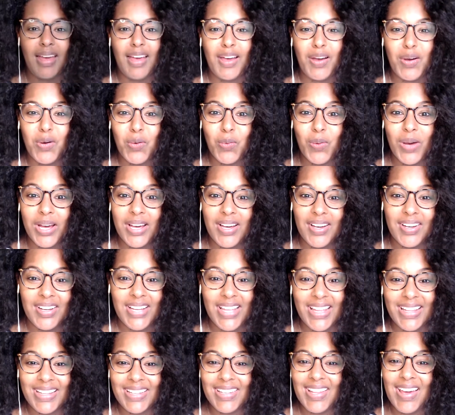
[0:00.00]
Well,
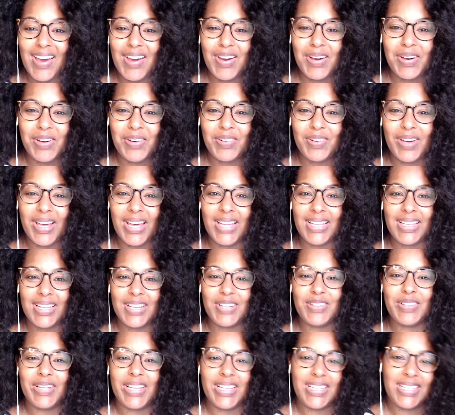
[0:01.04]
hello.
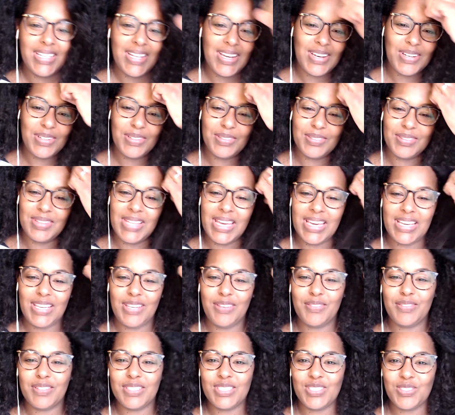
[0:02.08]
Thank you
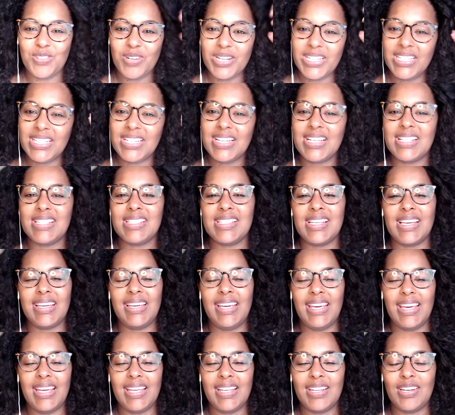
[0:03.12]
for joining us
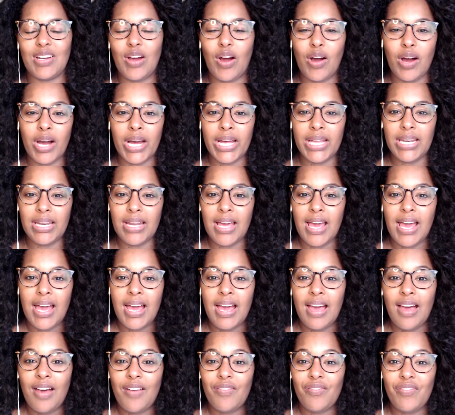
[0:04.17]
again on
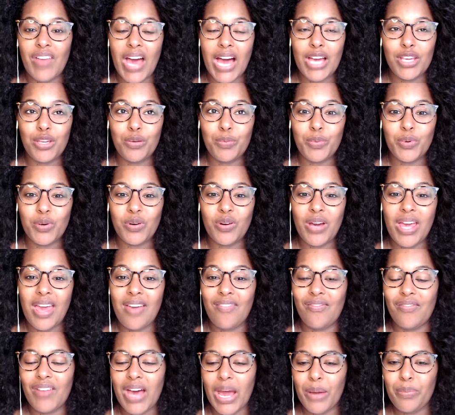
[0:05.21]
Valuable
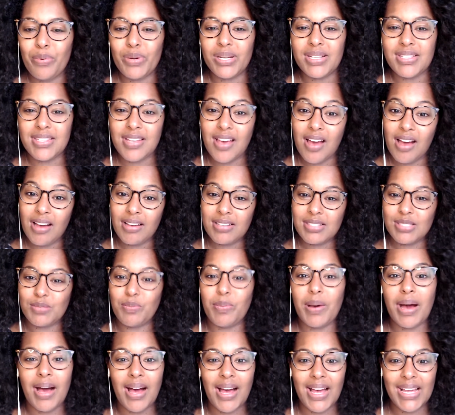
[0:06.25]
and Vibrant Talks
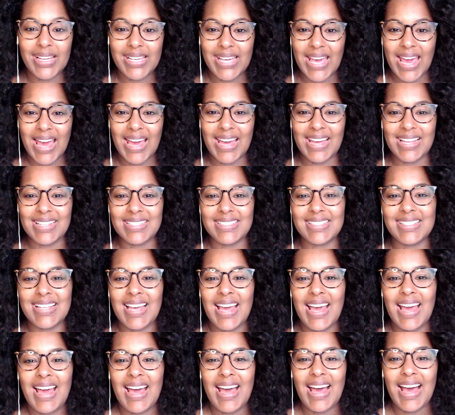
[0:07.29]
podcast.
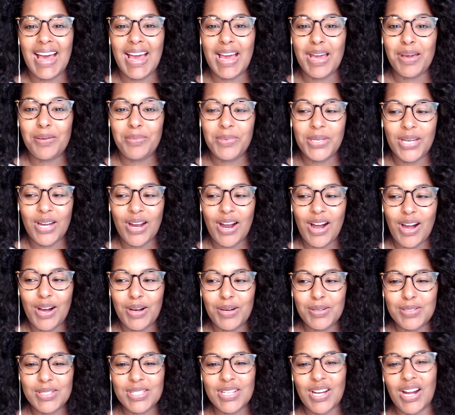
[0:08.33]
I'm your
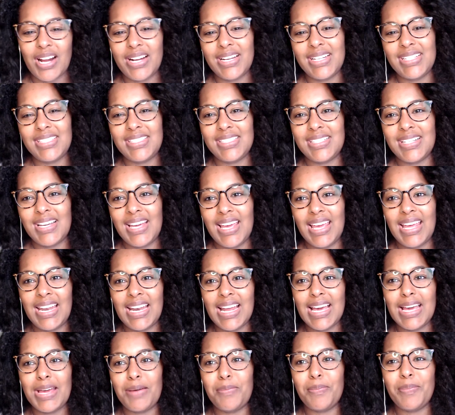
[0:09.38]
host, Carnisha, and
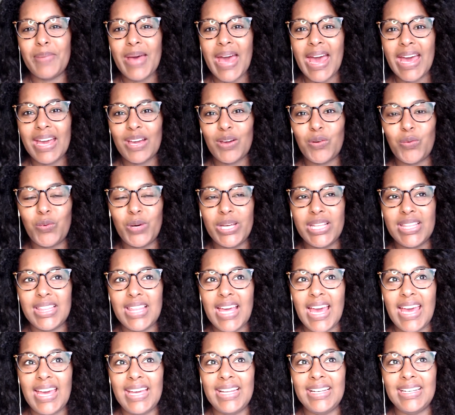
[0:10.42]
I am back with
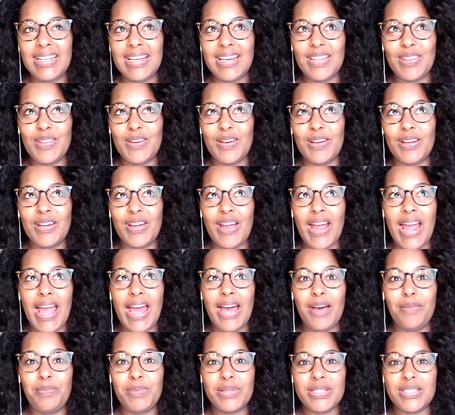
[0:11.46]
another
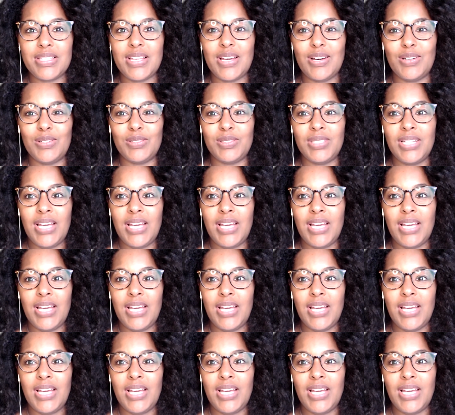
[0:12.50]
episode.